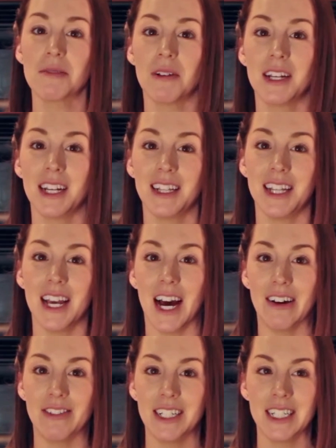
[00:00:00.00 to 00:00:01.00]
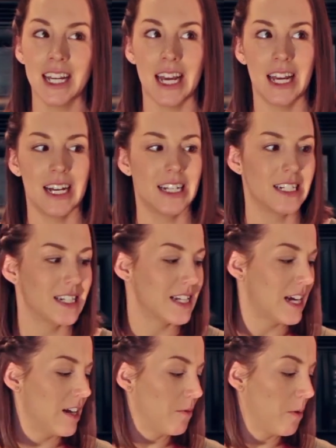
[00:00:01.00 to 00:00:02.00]
one in the oven
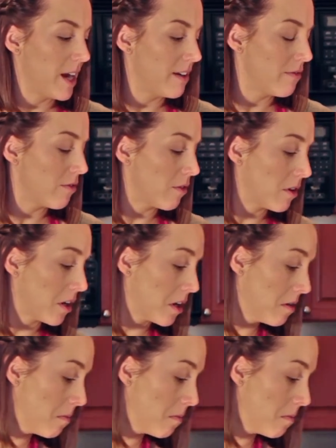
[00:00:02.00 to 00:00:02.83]
and wait for